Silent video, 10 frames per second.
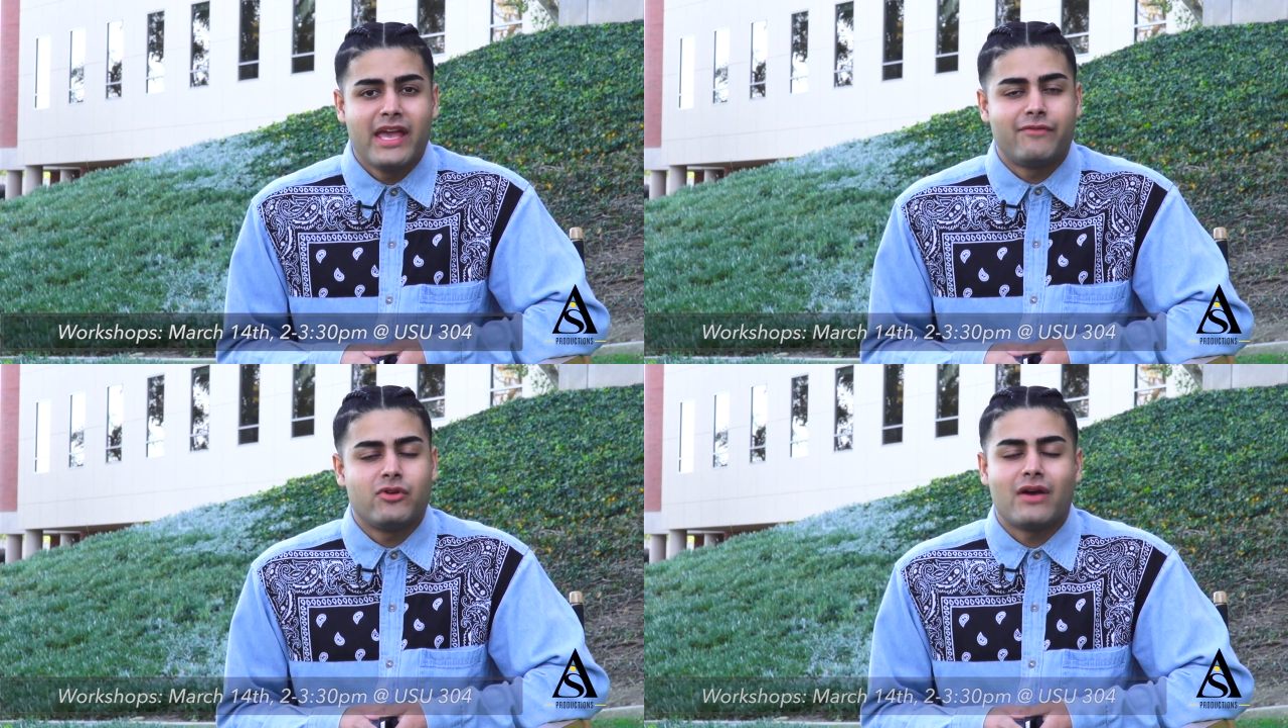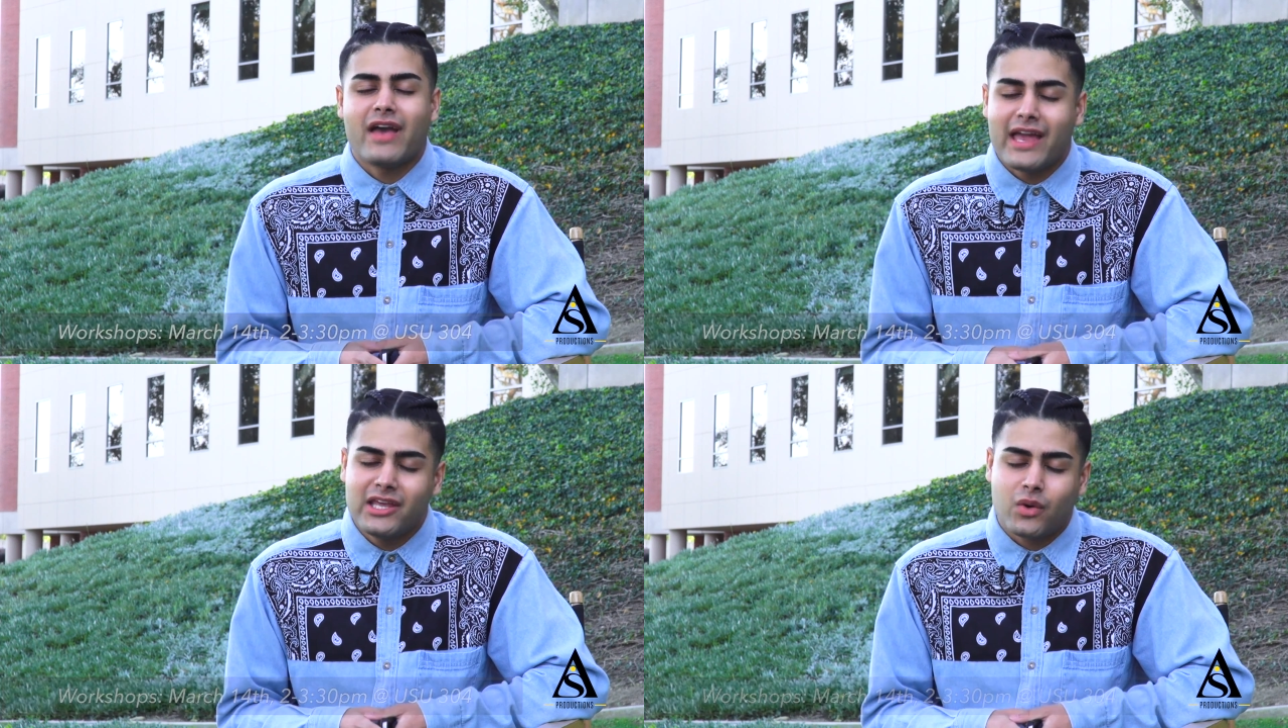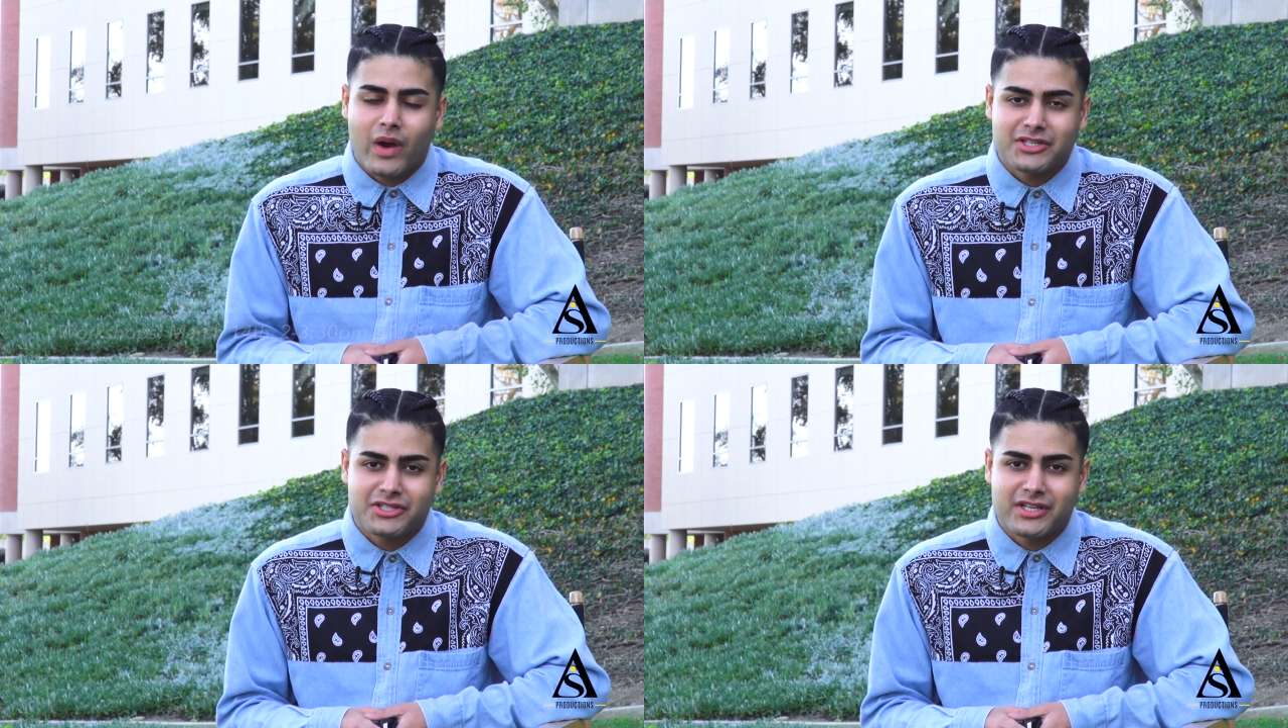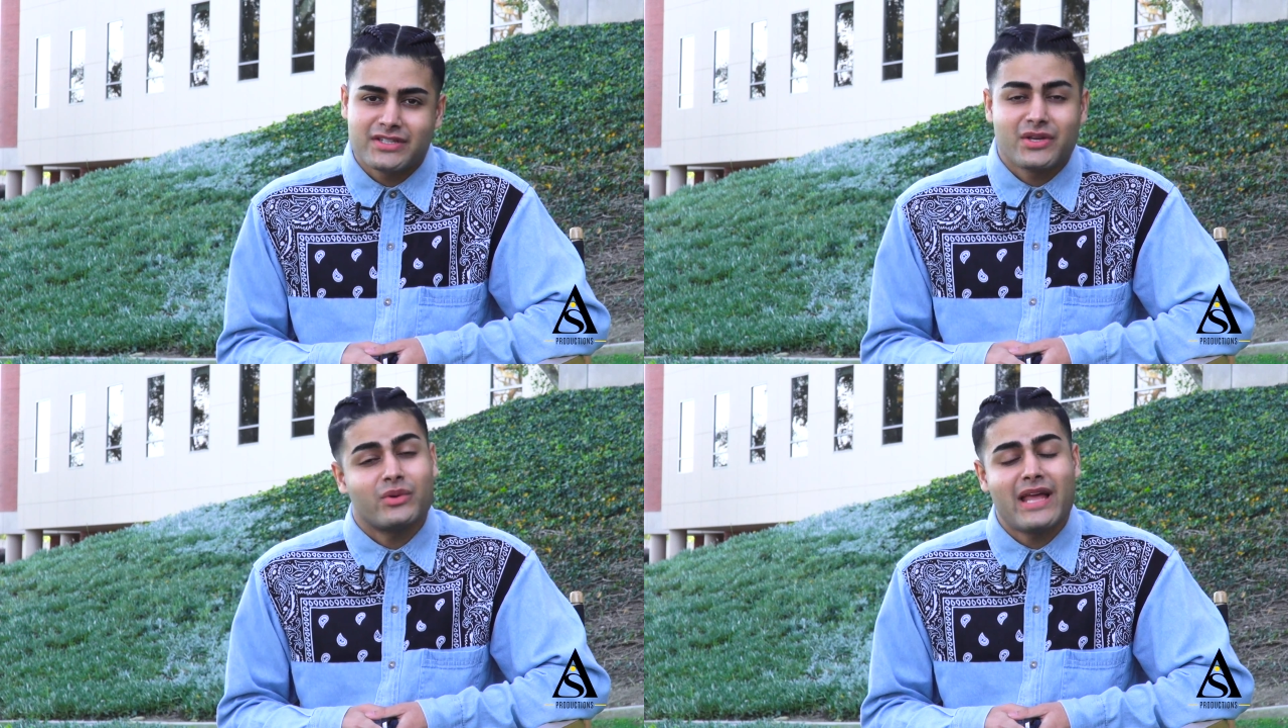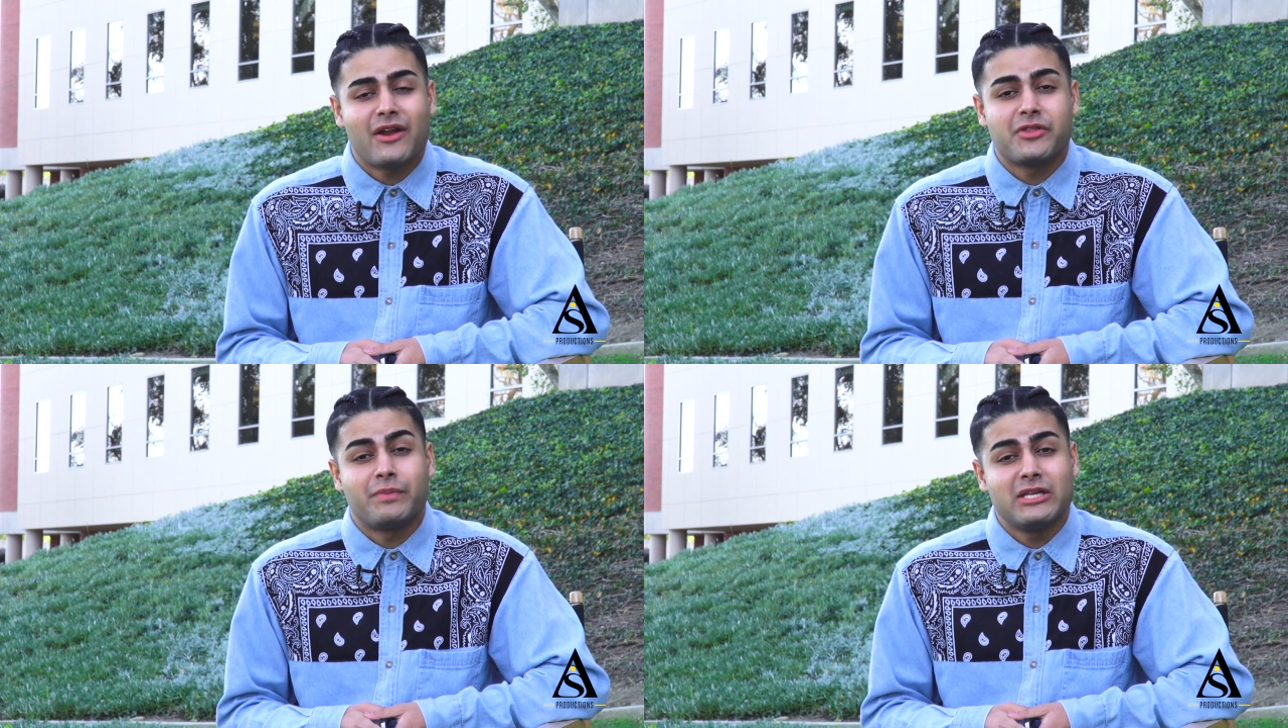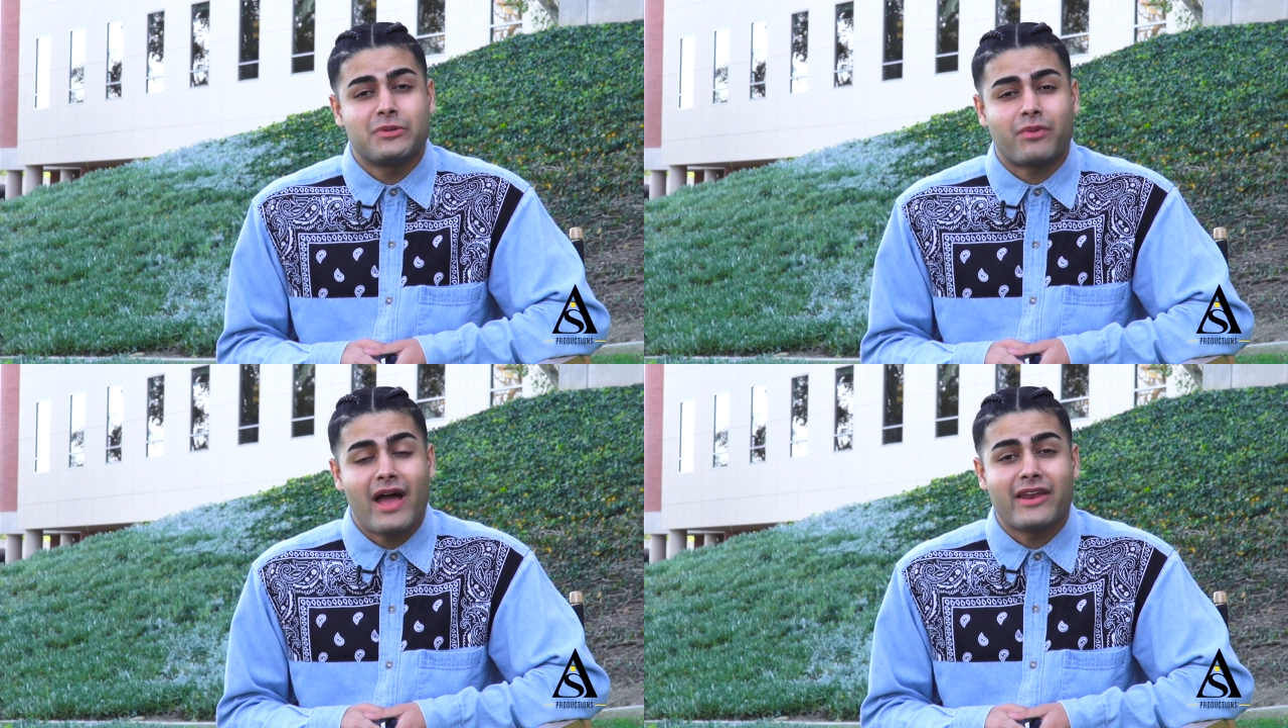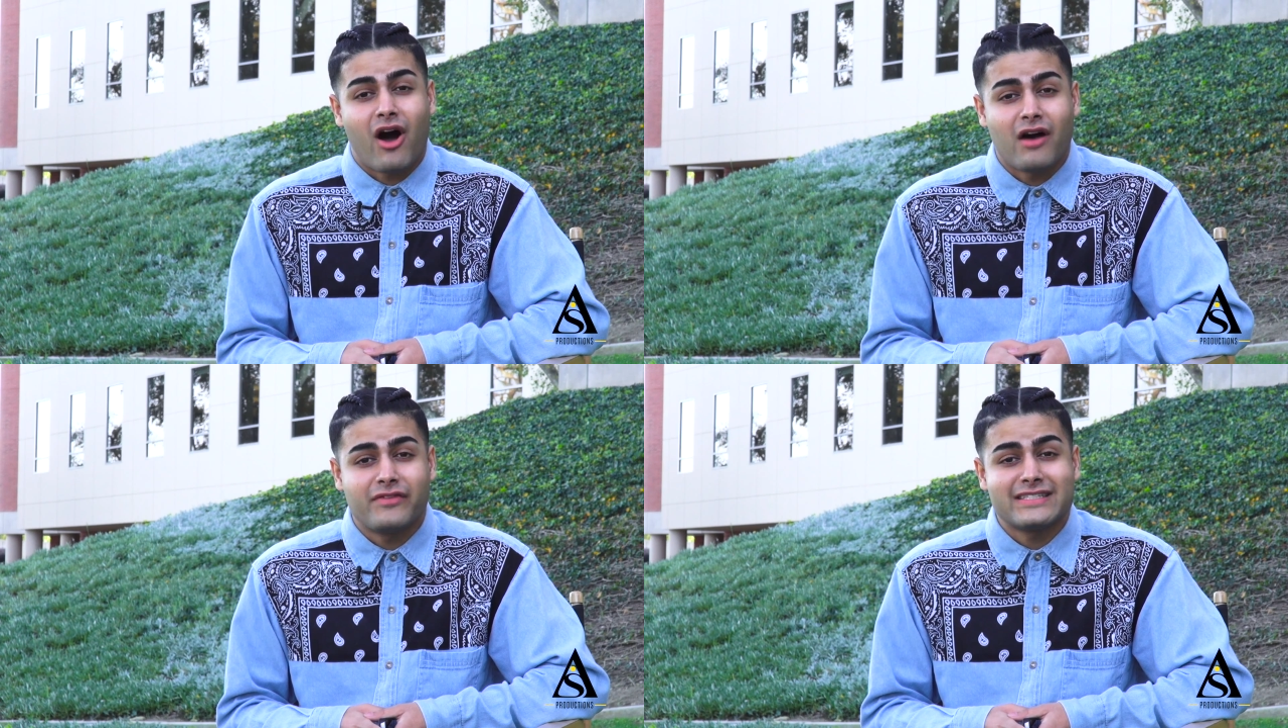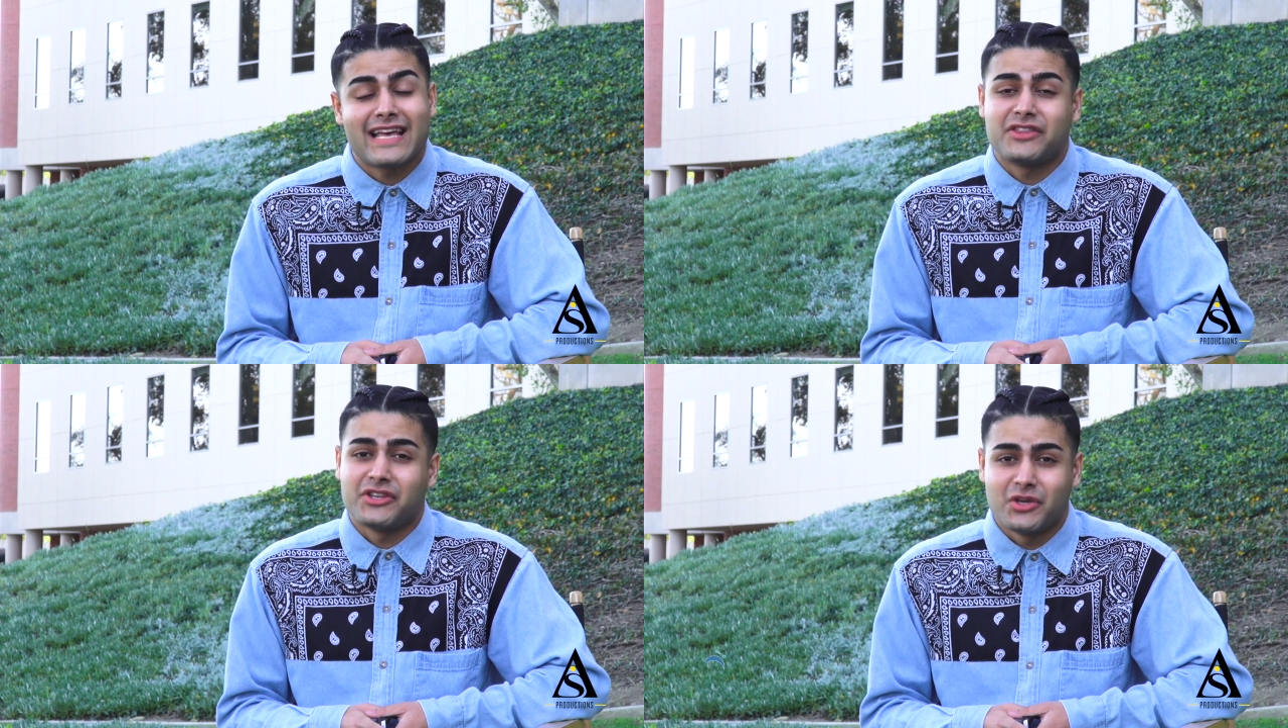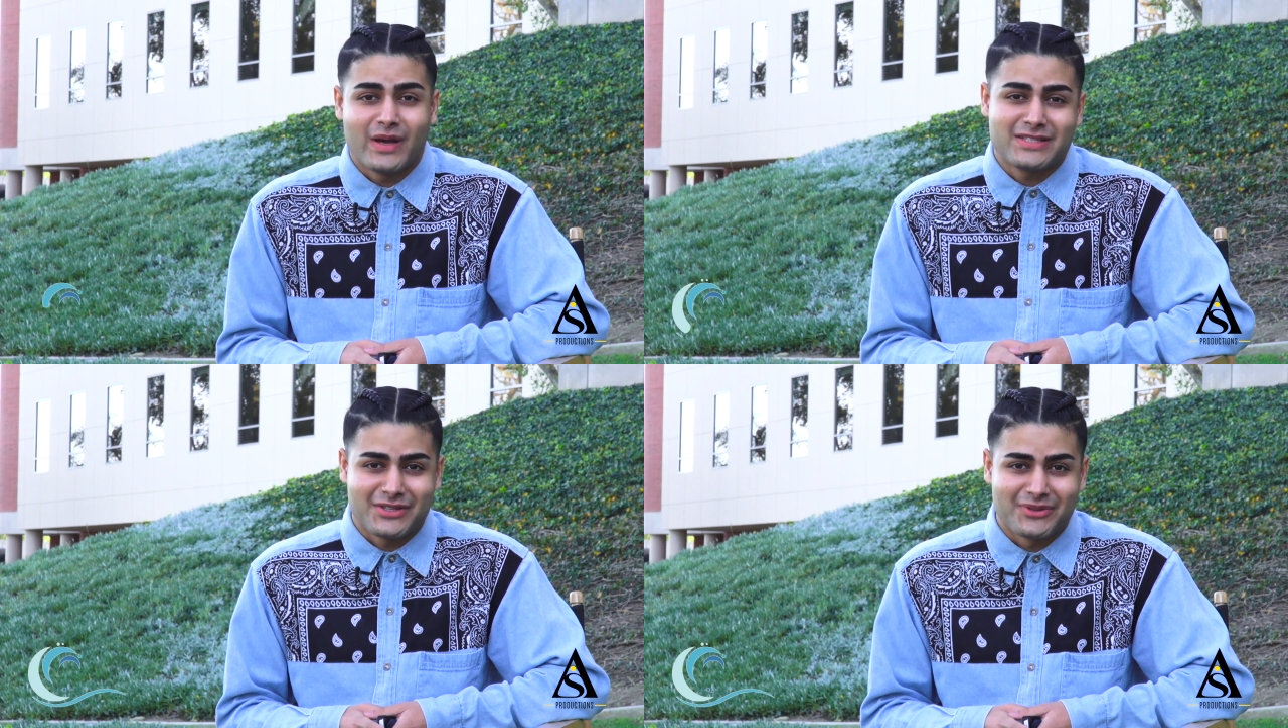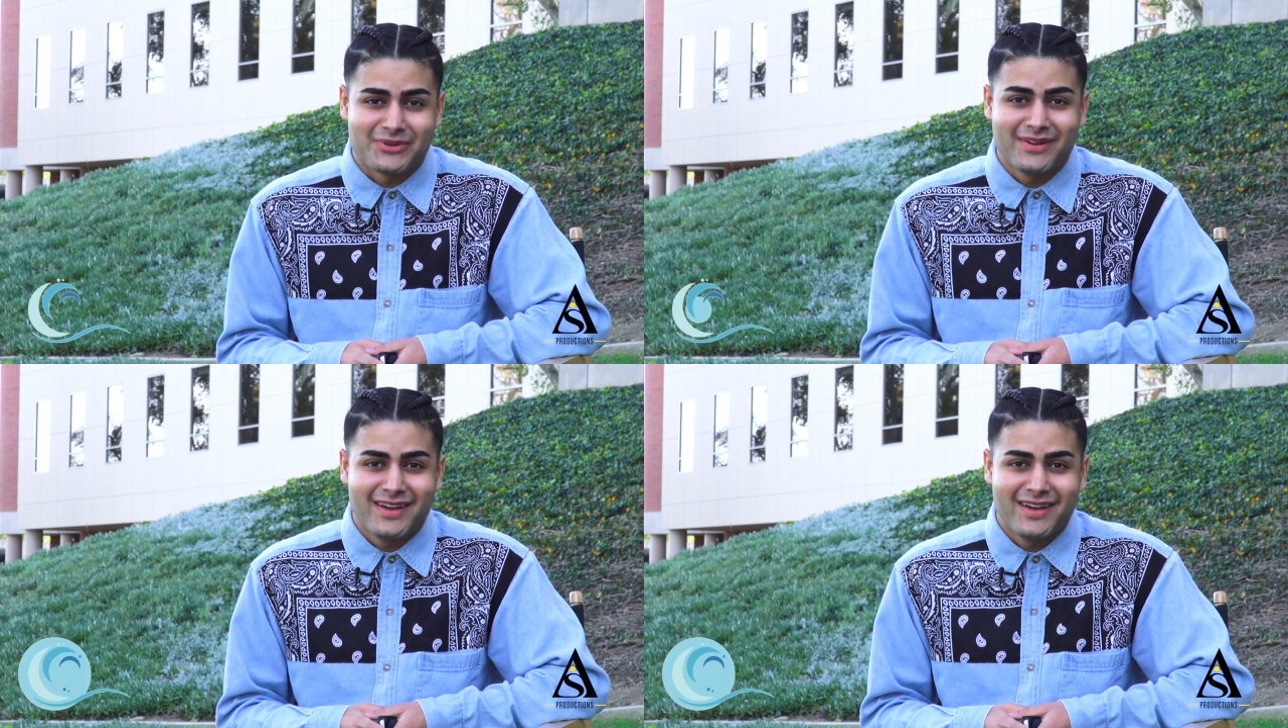If you have any questions, go down to the Beach Pride office at the USU.